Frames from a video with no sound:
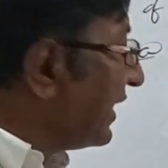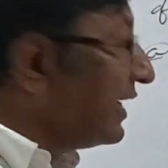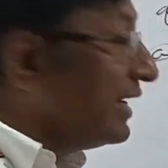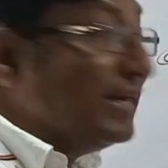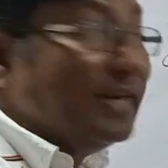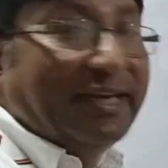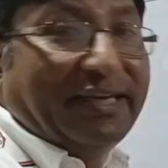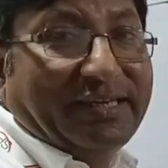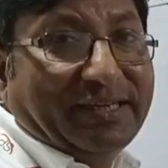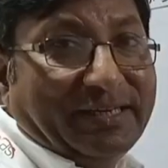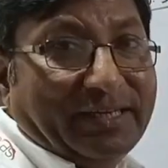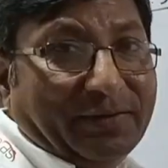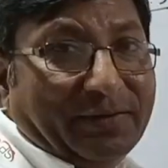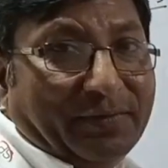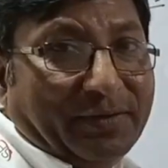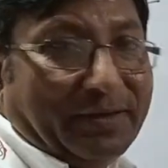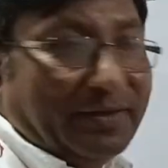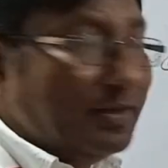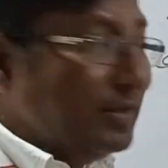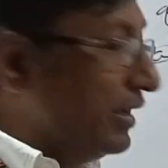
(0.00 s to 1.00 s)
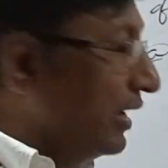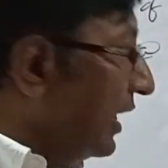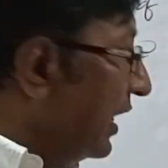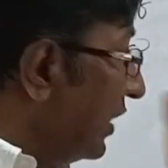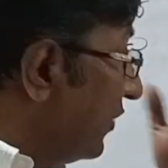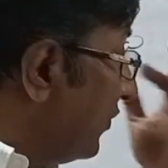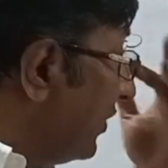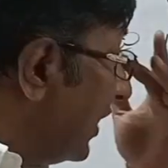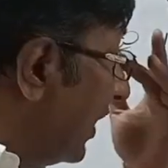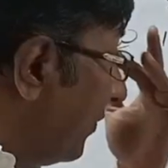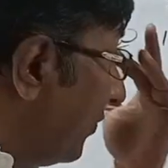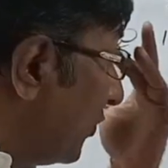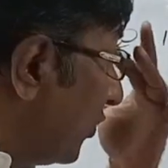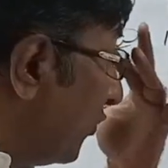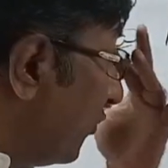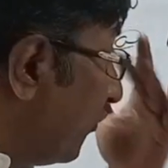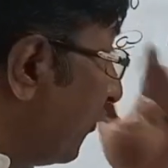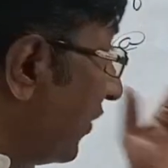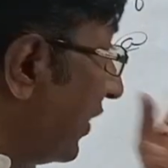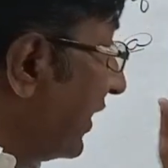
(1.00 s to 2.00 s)
rate given. And we have
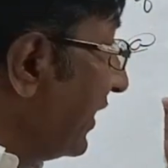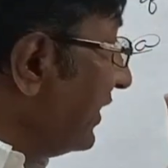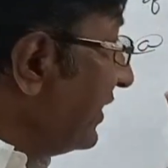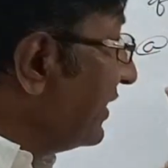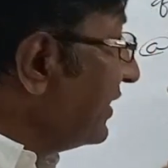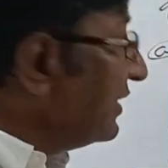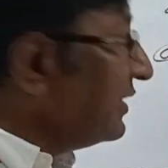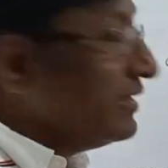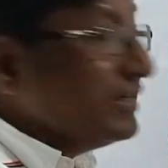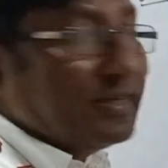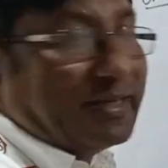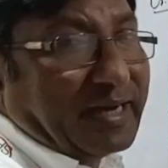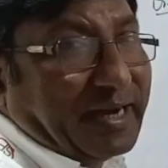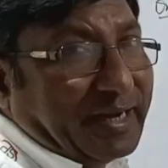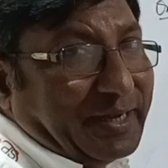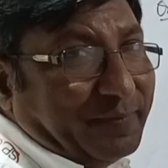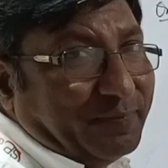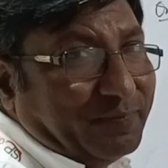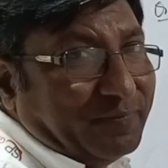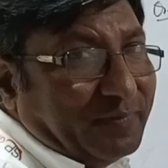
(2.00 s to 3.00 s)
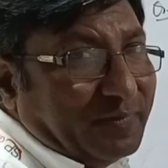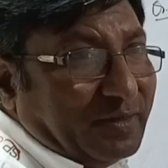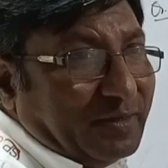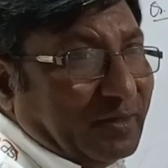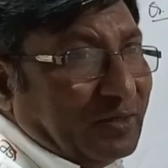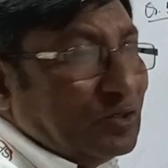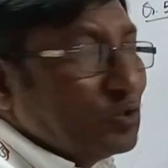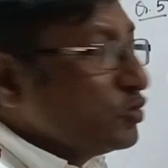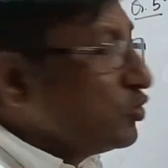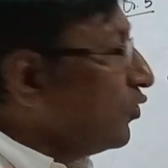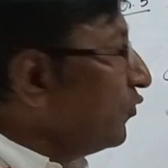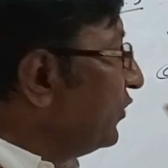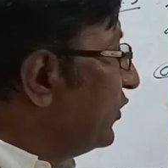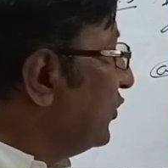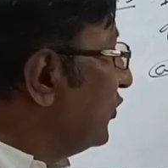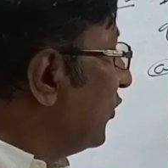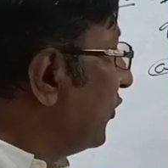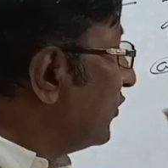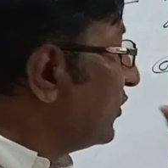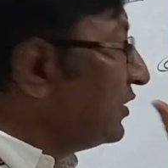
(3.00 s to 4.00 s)
to find time. So we
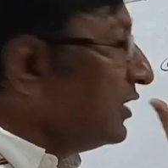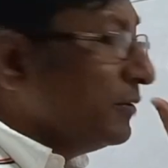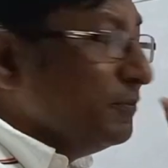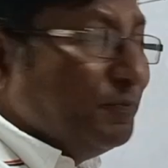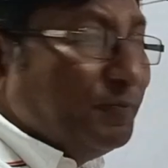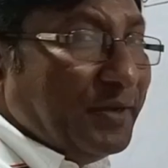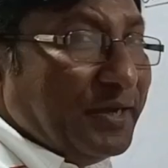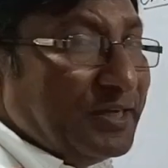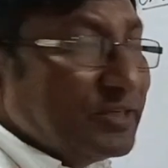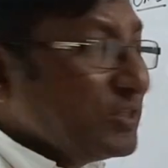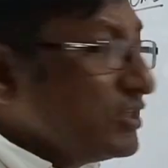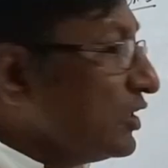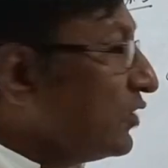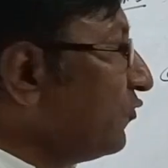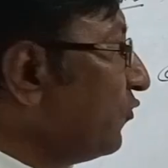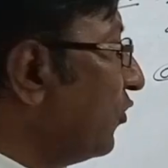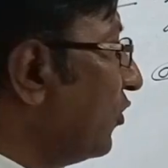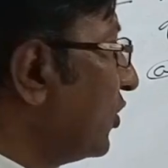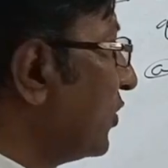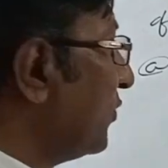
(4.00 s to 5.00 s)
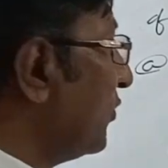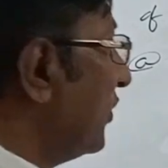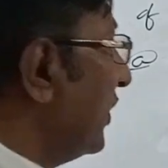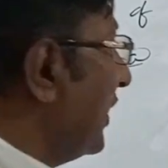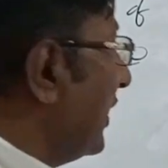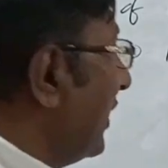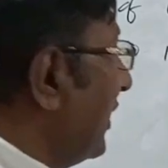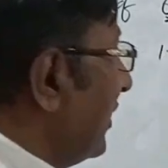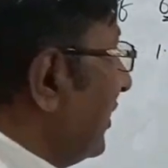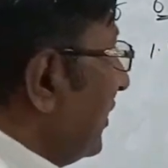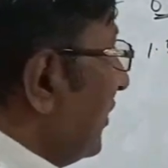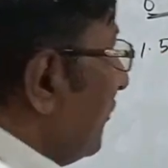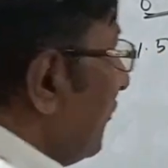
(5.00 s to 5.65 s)
know the basic formula